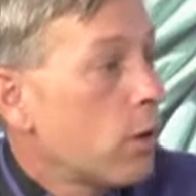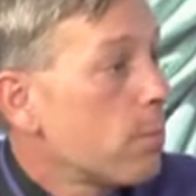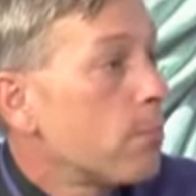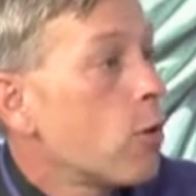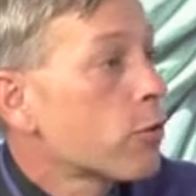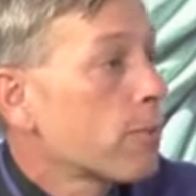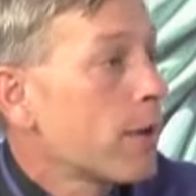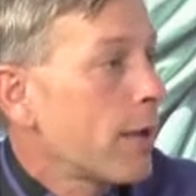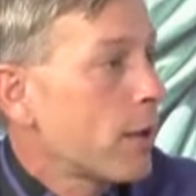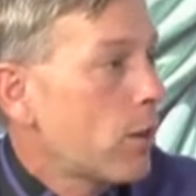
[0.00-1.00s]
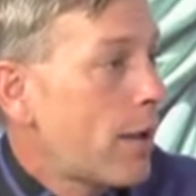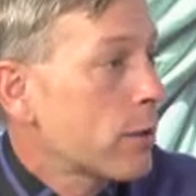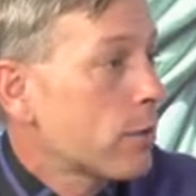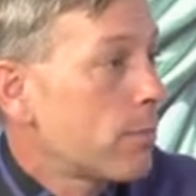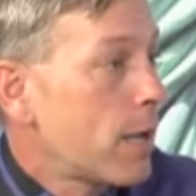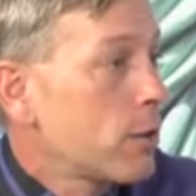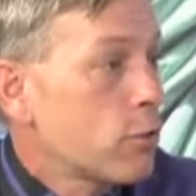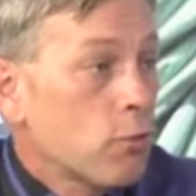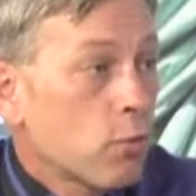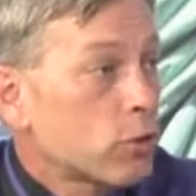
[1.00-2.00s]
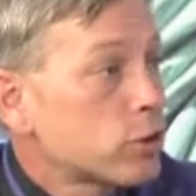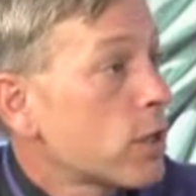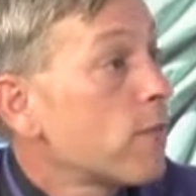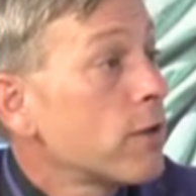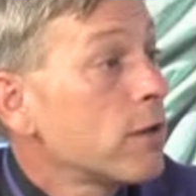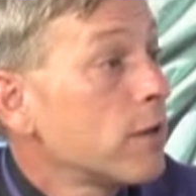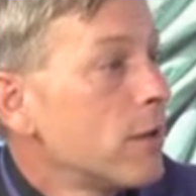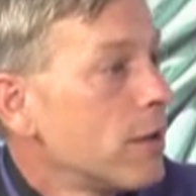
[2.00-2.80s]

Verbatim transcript: most of my classmates who were seven,